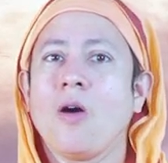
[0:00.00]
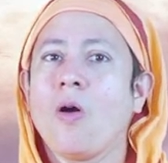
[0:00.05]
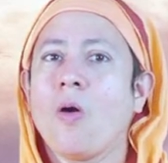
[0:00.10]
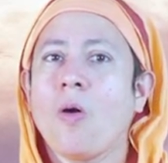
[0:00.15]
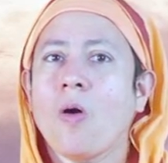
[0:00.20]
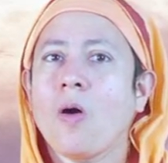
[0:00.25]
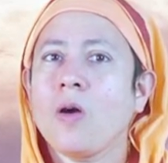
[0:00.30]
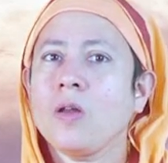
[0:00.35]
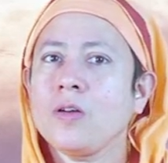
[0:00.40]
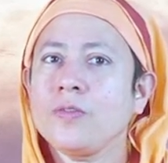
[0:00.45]

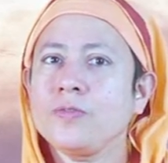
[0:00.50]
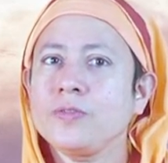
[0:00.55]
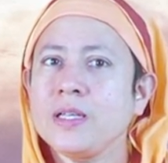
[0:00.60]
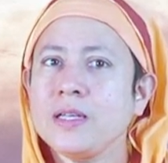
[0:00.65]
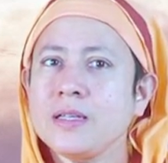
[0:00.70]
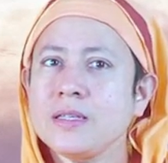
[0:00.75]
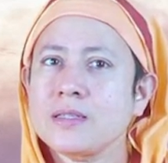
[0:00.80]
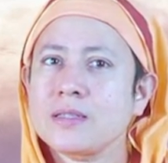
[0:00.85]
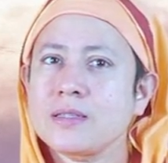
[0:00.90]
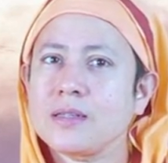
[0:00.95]
All of
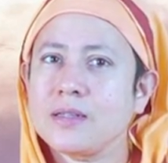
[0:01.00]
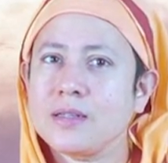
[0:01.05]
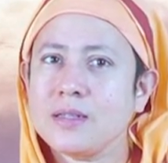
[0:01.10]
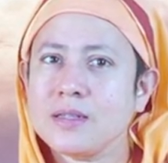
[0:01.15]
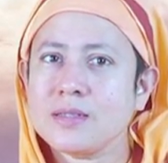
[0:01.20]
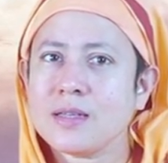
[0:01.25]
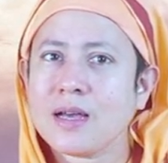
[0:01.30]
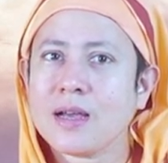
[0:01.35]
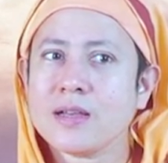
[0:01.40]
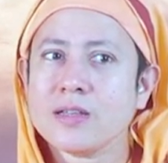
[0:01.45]
these
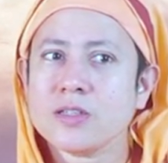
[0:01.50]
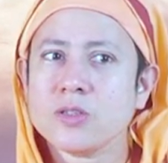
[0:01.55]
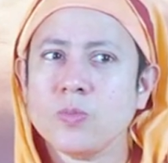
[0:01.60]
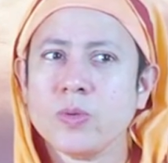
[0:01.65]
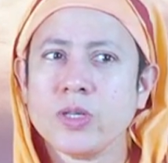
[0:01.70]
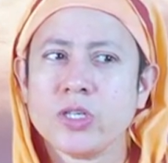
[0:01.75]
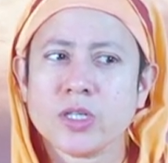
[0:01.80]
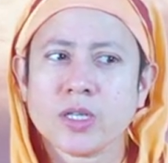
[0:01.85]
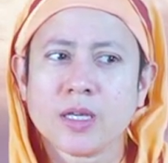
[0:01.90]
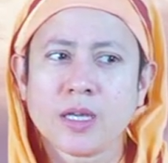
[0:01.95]
desires
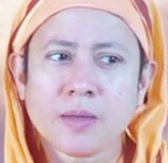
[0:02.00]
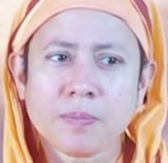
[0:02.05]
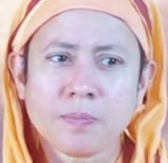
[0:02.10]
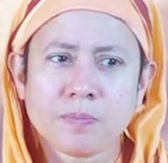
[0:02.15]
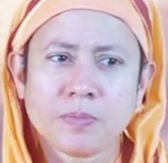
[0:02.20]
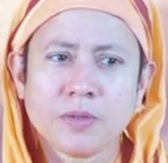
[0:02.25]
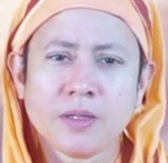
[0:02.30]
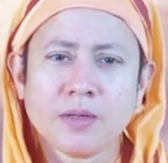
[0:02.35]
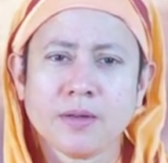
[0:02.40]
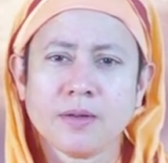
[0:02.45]
which keep
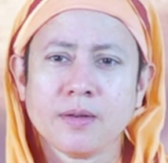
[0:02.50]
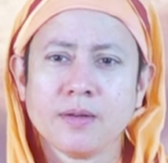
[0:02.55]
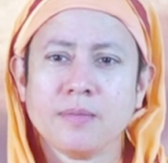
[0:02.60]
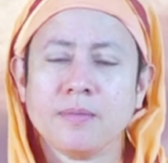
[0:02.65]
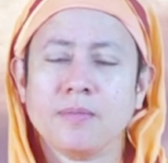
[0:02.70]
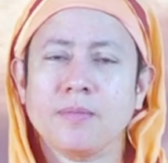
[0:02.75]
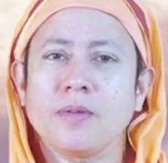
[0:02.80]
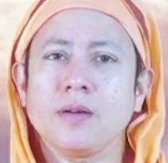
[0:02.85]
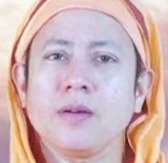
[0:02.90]
the